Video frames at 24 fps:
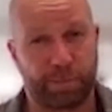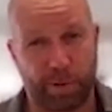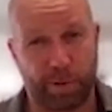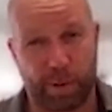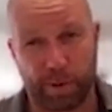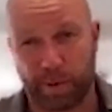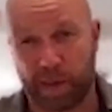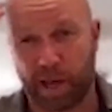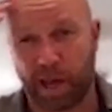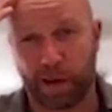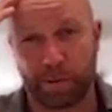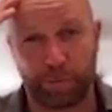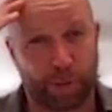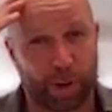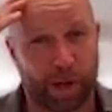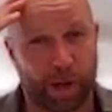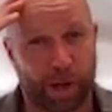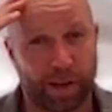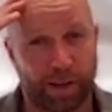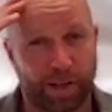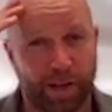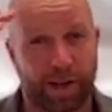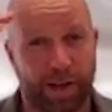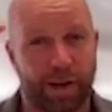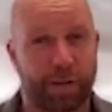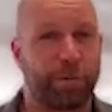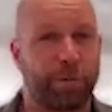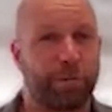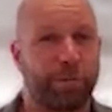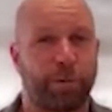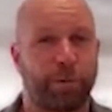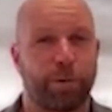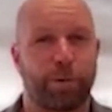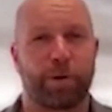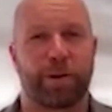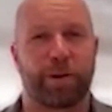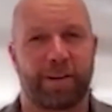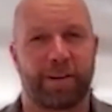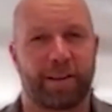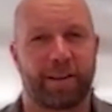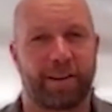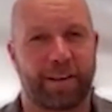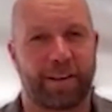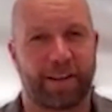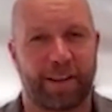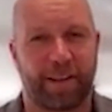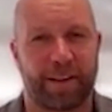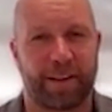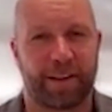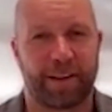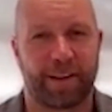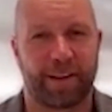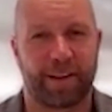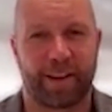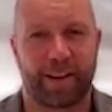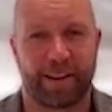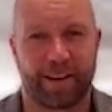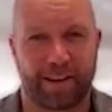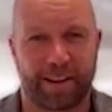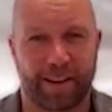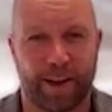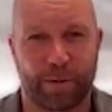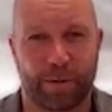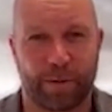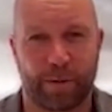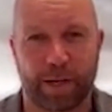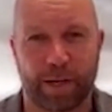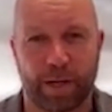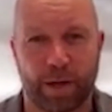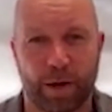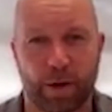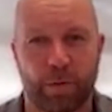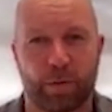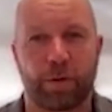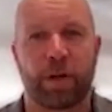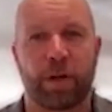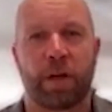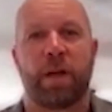Maybe I had blonde hair before and now I don't.